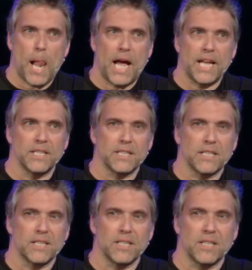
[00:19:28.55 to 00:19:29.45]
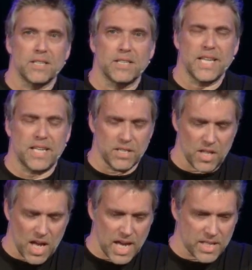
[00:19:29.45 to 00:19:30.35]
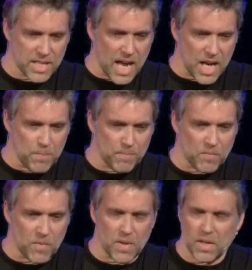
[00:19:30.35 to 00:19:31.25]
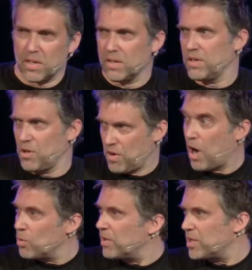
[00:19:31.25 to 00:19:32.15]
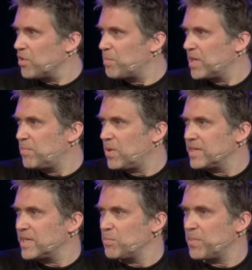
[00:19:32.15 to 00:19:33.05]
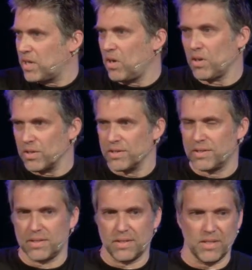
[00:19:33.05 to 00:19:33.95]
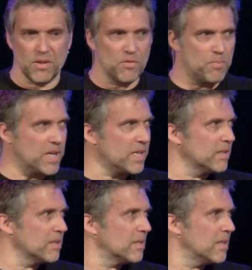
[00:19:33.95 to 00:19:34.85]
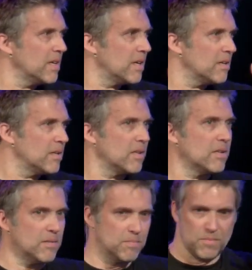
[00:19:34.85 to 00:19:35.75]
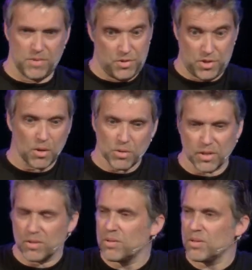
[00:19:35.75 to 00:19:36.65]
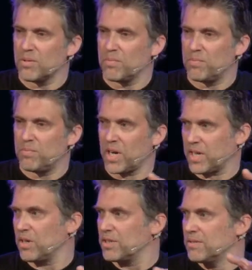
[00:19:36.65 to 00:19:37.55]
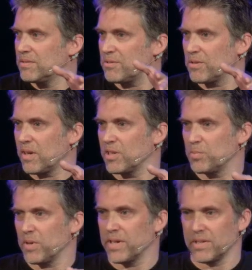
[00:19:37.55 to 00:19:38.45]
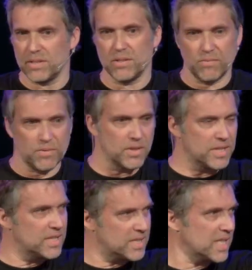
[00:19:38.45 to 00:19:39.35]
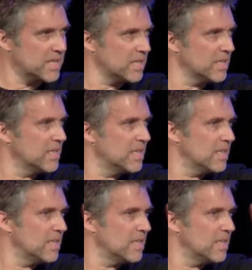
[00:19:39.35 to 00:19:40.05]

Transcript: And deacons that are here today, you know that you've been appointed because you've been chosen by God through the Holy Spirit for this season